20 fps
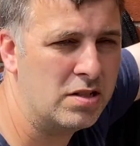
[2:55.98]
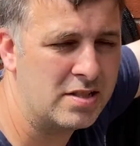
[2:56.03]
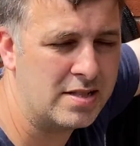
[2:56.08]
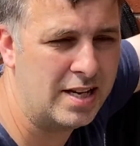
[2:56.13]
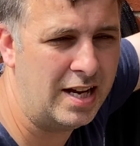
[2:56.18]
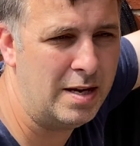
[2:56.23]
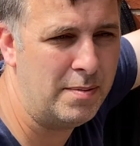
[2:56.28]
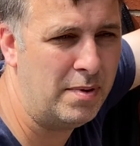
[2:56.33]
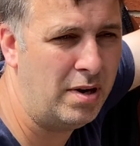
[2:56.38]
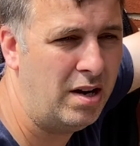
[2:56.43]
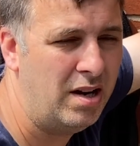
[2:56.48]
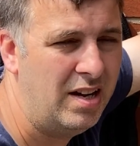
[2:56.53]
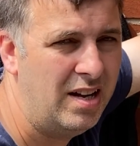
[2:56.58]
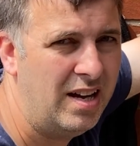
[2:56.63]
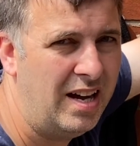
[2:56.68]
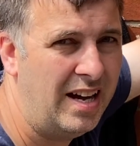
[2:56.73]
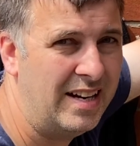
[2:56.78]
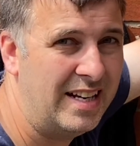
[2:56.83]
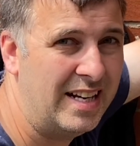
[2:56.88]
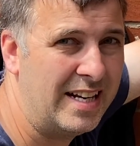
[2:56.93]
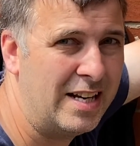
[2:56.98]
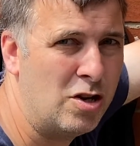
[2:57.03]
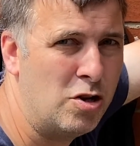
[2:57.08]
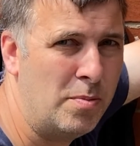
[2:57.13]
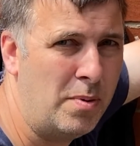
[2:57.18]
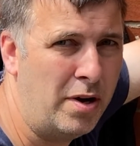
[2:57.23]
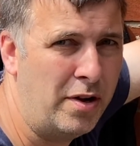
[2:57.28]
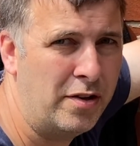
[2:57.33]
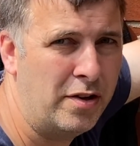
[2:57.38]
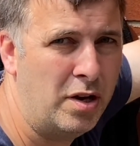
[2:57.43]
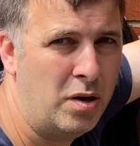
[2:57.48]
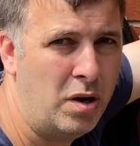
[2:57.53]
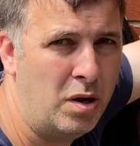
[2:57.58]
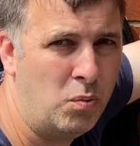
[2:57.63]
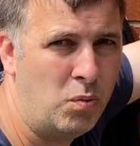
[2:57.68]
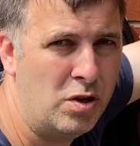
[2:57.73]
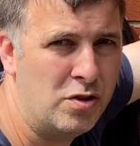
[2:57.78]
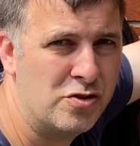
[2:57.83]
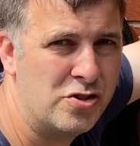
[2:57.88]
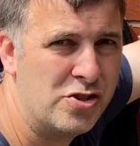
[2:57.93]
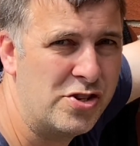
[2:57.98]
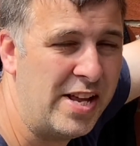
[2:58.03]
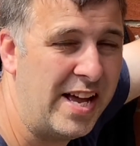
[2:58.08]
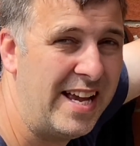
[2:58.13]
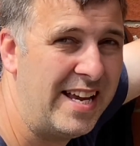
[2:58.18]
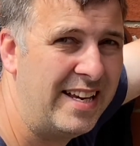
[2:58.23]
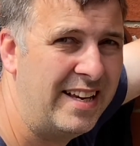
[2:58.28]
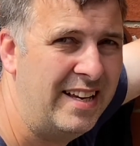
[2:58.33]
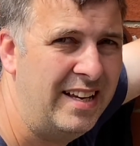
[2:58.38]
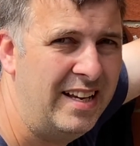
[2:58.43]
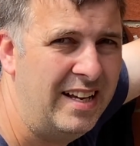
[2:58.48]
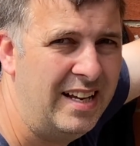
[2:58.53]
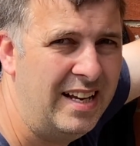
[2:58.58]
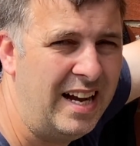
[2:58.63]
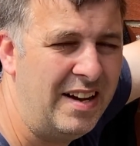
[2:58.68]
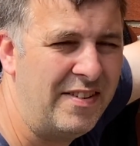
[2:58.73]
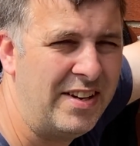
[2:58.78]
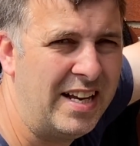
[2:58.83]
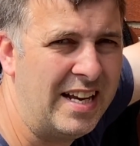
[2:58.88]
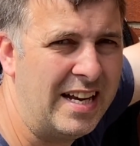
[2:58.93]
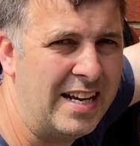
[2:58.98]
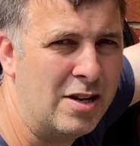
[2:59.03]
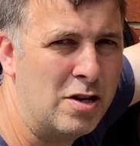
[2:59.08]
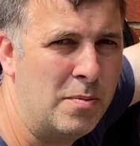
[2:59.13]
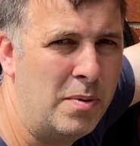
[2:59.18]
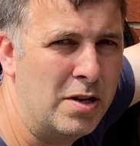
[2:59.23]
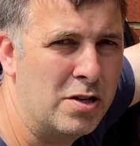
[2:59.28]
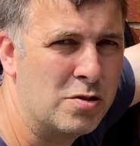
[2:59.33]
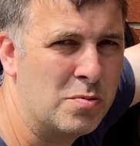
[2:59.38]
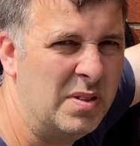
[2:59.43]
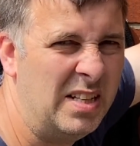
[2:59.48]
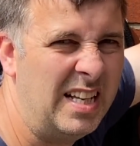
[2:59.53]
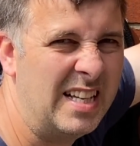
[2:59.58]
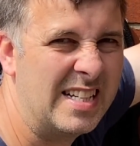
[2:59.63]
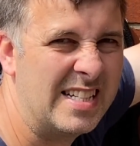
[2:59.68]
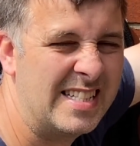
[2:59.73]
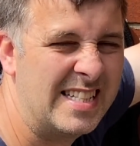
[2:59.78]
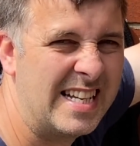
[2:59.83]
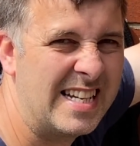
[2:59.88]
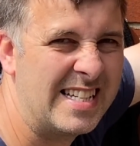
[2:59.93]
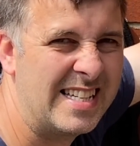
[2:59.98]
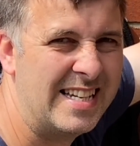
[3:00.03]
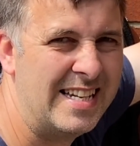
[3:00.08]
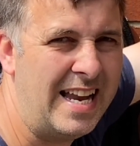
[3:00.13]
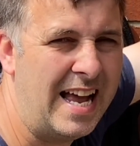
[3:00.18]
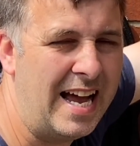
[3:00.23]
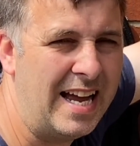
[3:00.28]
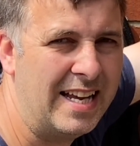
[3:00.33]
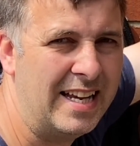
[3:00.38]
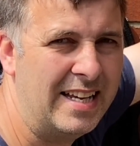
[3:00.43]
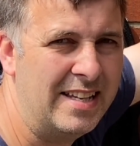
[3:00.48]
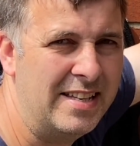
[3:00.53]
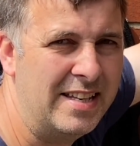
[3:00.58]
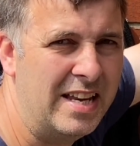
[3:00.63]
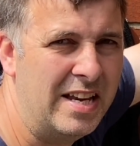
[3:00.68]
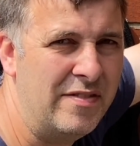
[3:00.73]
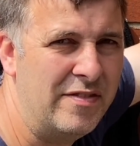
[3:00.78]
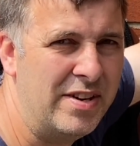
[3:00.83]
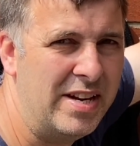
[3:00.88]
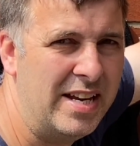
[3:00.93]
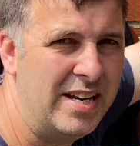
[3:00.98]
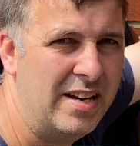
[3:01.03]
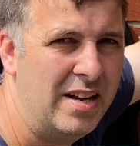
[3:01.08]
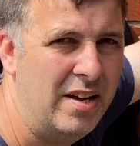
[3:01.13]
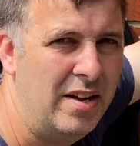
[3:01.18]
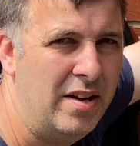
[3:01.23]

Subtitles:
timer, and I had it come on once a day. I think I had it come on at something like 6 at night in the evening